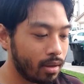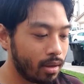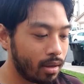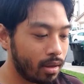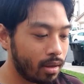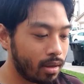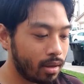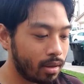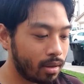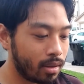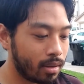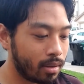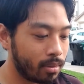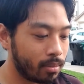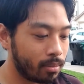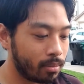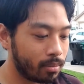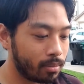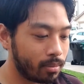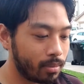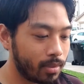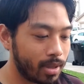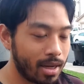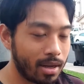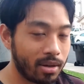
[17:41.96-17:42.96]

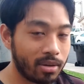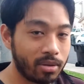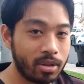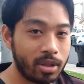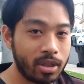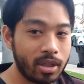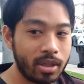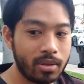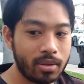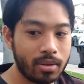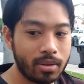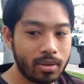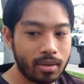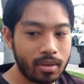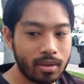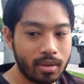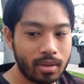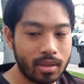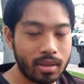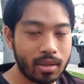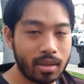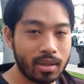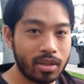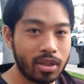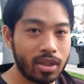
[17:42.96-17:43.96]
Now
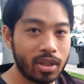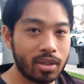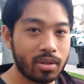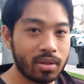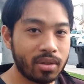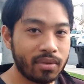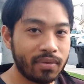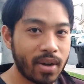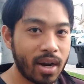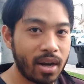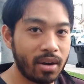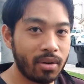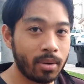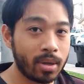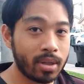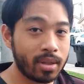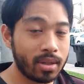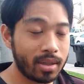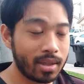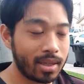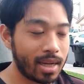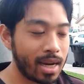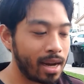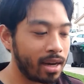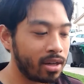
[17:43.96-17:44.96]
the shingles virus
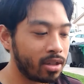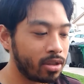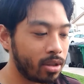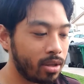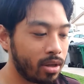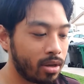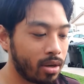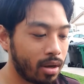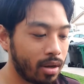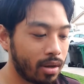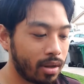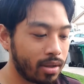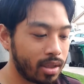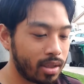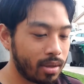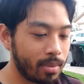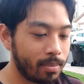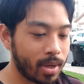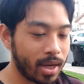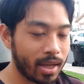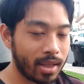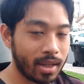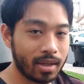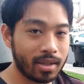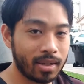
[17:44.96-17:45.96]
is actually caused
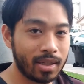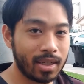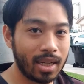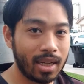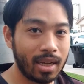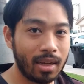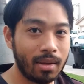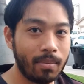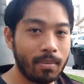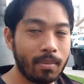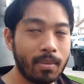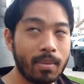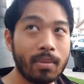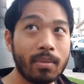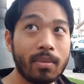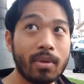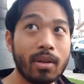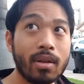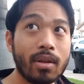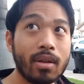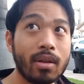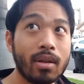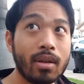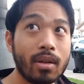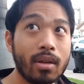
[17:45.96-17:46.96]
by the same
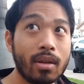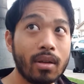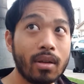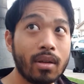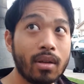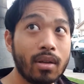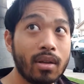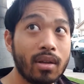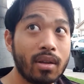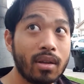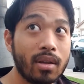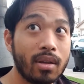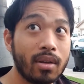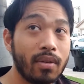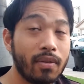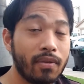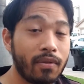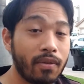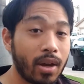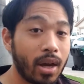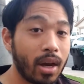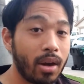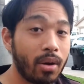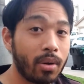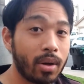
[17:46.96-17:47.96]

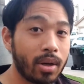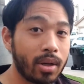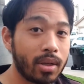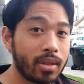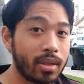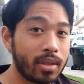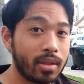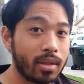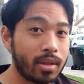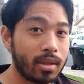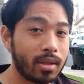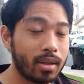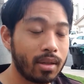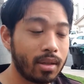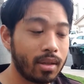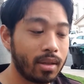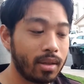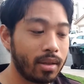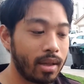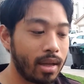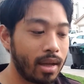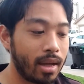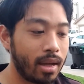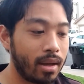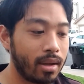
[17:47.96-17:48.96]
virus
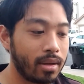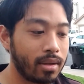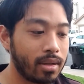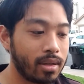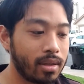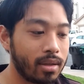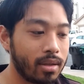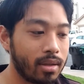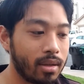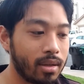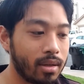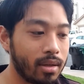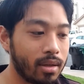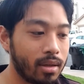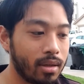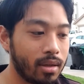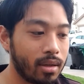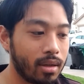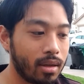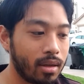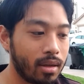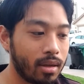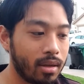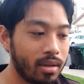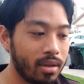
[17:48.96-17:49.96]
that
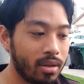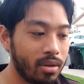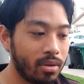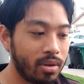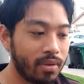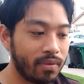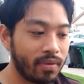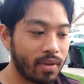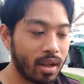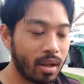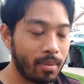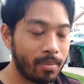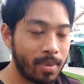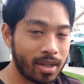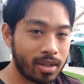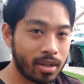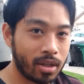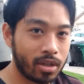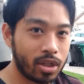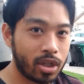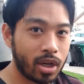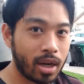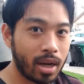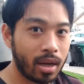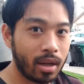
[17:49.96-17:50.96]
you develop as a
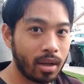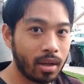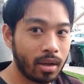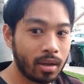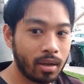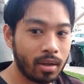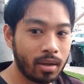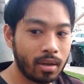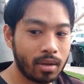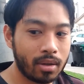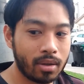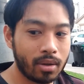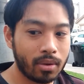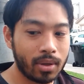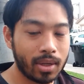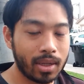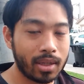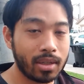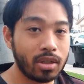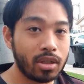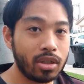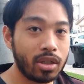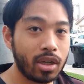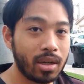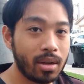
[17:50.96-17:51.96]
child, known
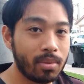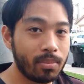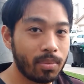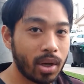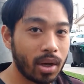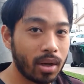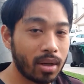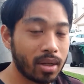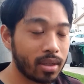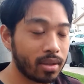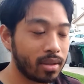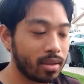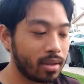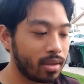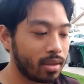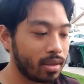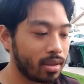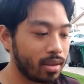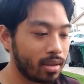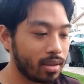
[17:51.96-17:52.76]
as chickenpox.